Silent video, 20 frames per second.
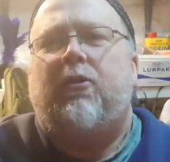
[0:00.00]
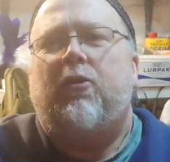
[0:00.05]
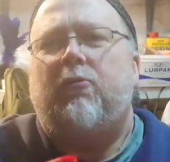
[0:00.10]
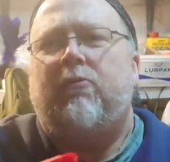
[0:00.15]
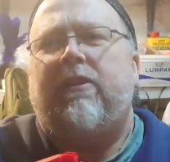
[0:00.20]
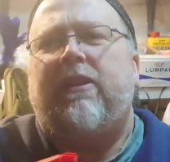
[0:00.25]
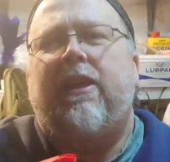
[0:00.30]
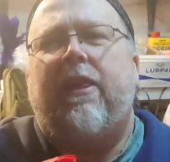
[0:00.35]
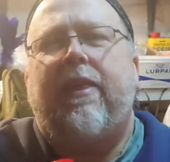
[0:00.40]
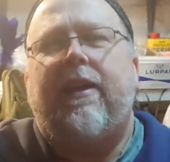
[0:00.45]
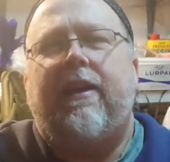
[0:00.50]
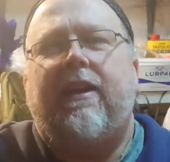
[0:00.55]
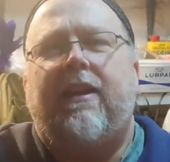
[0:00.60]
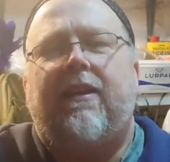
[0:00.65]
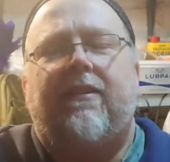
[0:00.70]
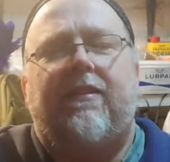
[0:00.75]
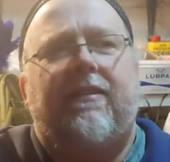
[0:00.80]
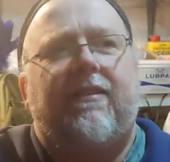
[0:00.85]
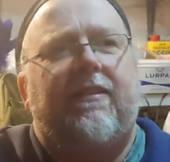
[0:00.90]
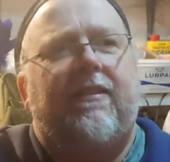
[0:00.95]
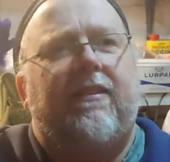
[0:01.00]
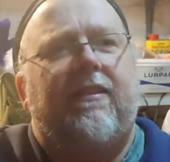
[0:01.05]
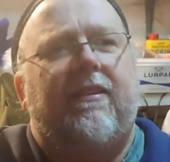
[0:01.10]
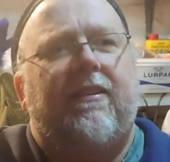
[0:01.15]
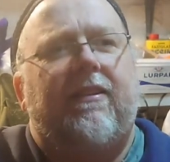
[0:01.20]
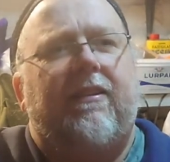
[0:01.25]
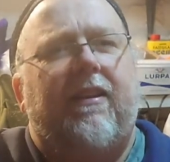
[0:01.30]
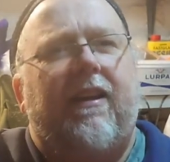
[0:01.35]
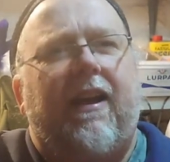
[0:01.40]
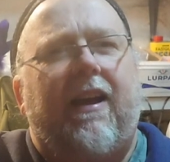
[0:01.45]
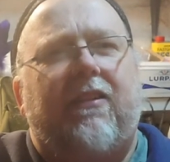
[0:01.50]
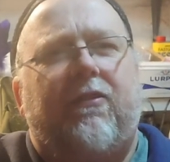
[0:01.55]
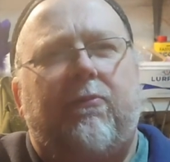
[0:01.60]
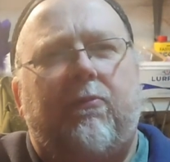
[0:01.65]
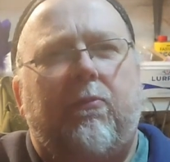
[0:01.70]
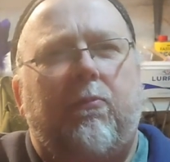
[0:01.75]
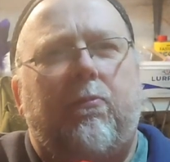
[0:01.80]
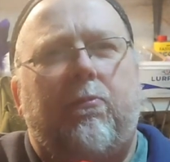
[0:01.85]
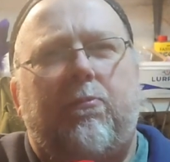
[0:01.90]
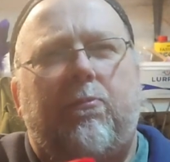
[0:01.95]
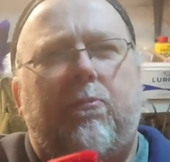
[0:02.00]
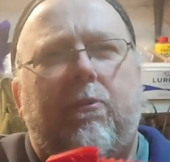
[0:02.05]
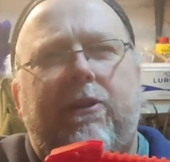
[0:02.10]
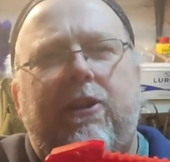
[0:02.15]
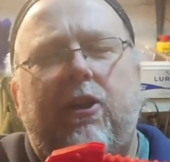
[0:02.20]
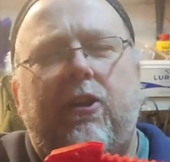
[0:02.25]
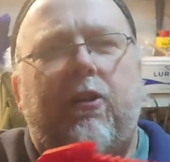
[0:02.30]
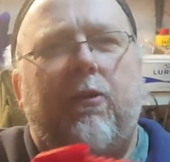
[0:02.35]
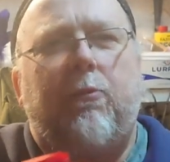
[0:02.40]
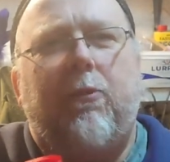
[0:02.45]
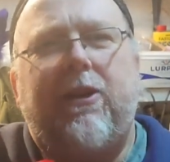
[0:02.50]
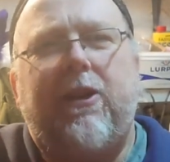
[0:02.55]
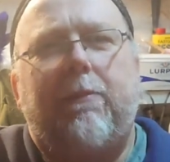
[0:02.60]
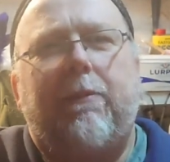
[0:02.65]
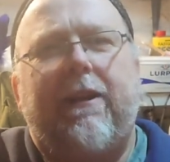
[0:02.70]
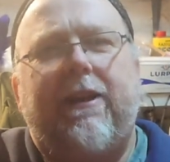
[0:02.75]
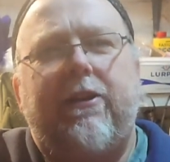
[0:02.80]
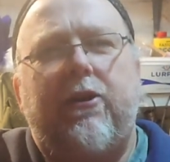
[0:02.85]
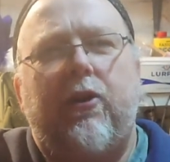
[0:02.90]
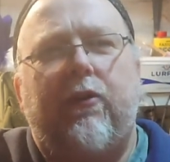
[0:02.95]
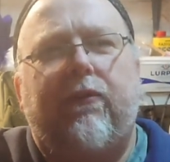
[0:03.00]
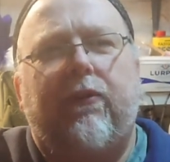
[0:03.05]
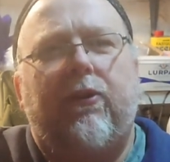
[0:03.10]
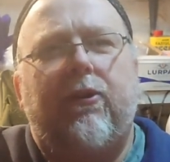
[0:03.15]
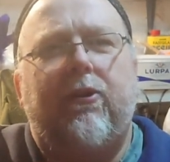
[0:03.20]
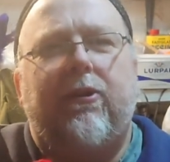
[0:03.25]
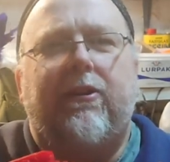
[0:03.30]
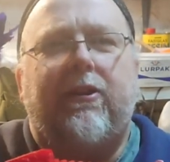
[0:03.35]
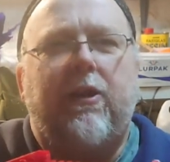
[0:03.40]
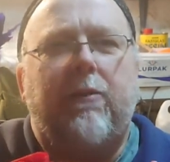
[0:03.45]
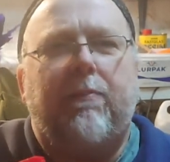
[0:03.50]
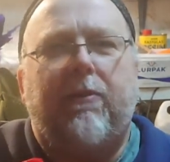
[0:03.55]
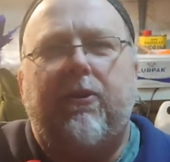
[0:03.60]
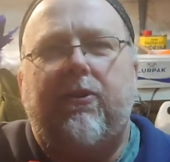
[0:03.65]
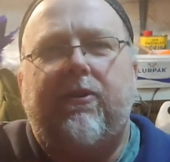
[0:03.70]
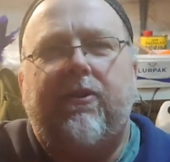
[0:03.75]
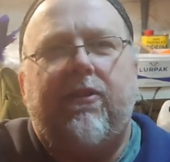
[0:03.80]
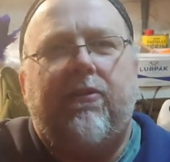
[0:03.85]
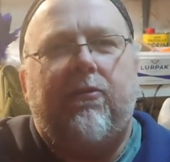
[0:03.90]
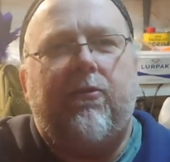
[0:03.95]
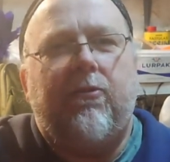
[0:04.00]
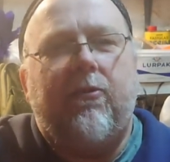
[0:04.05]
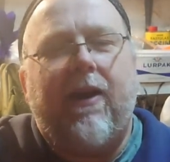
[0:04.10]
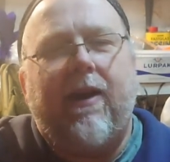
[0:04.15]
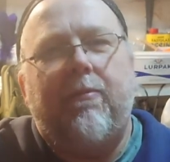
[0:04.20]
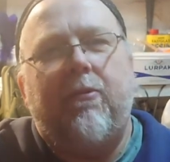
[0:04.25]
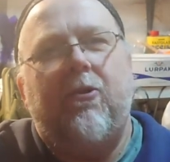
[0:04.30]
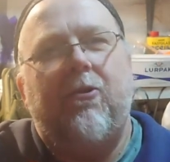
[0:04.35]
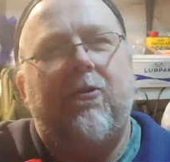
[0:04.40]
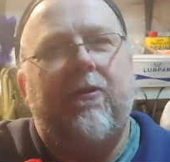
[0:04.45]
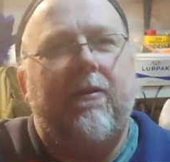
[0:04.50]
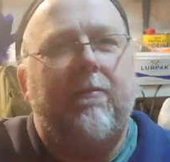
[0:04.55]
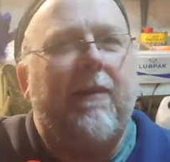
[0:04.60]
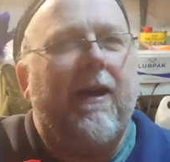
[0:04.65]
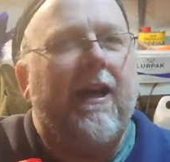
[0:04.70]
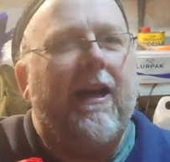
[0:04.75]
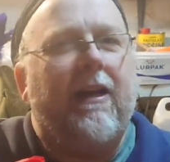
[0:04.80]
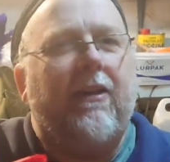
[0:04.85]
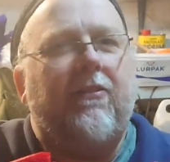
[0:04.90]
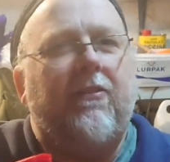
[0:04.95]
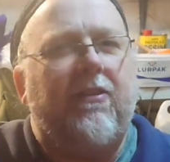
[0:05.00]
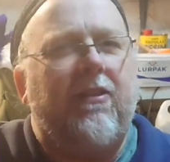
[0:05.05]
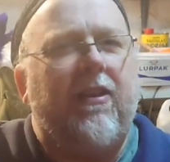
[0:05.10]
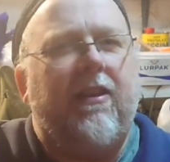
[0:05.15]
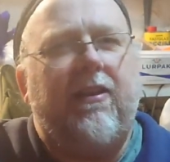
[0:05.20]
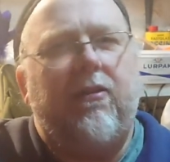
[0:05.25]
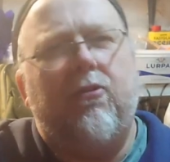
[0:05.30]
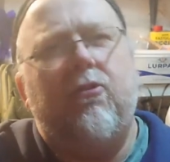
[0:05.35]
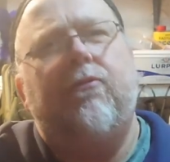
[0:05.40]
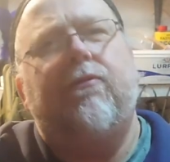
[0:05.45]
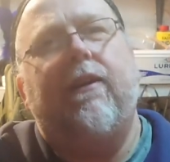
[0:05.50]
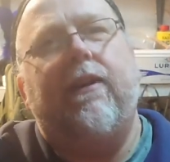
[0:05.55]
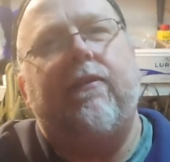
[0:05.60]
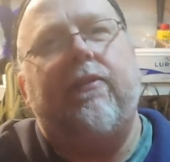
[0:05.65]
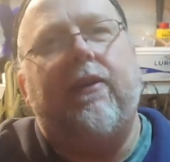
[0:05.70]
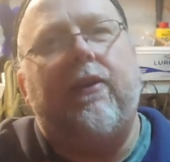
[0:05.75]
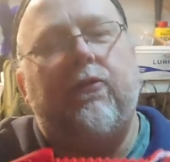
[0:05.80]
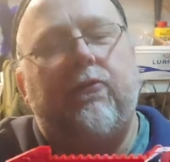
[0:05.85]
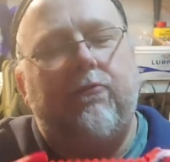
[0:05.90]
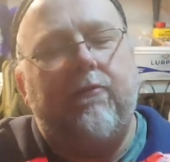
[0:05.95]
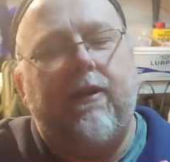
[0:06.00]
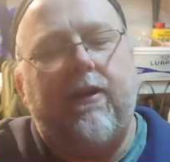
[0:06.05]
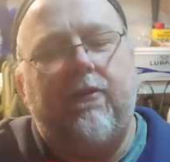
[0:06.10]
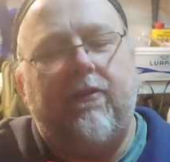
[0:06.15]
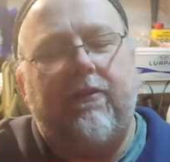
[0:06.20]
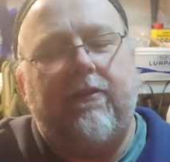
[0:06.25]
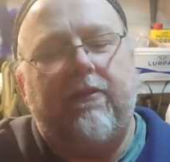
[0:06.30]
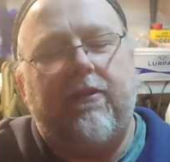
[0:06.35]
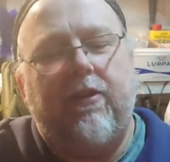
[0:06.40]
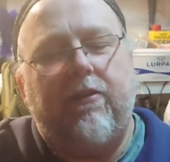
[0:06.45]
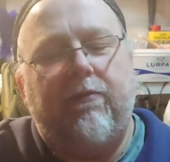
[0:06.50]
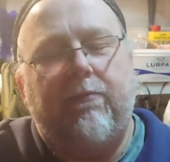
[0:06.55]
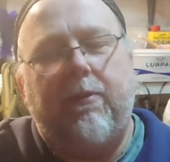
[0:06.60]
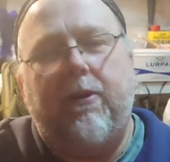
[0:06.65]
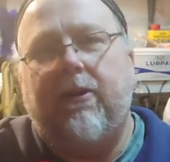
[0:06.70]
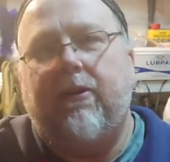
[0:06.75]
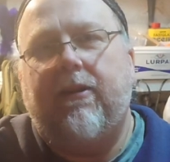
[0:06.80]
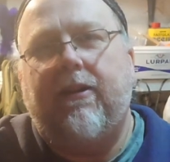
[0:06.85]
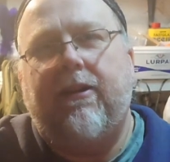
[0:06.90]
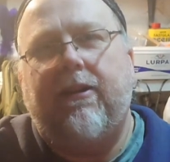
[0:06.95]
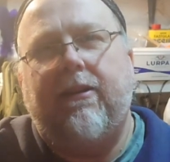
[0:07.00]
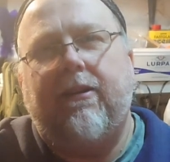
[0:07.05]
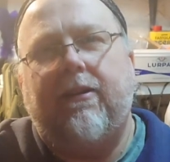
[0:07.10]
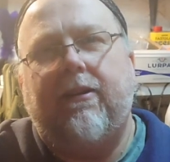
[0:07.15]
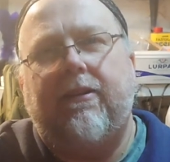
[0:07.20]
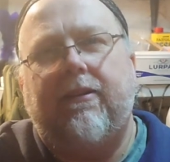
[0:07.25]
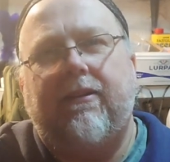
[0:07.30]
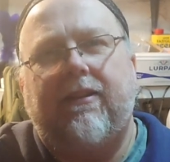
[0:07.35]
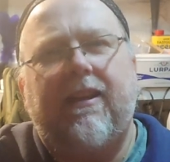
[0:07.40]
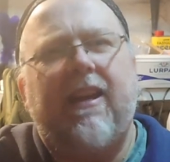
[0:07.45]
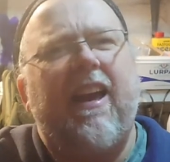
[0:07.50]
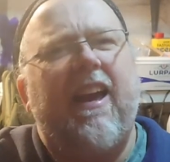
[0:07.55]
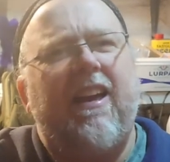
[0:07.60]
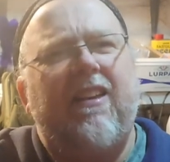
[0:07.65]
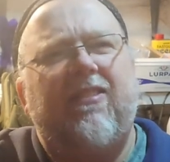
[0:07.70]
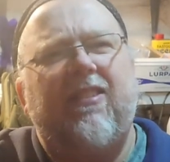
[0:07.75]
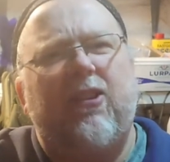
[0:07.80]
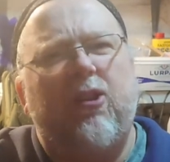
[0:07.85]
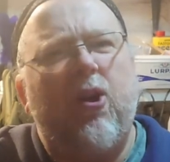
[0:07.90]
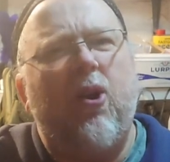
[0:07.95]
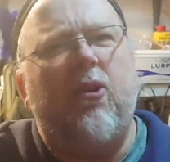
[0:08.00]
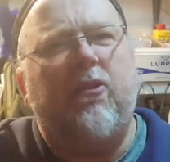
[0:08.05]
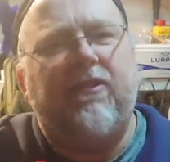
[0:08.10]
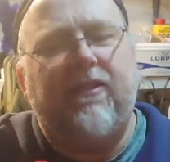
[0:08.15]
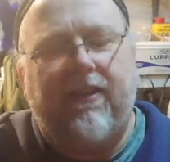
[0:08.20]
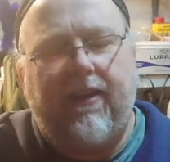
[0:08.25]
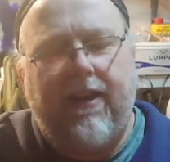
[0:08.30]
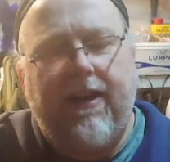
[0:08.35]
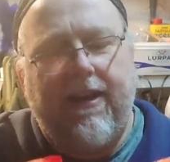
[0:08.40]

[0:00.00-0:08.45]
don't really think it's when you play Nerf a lot and you're burning through ammo and mags, you think, oh, 5,000 rounds is enough, but it's a lot.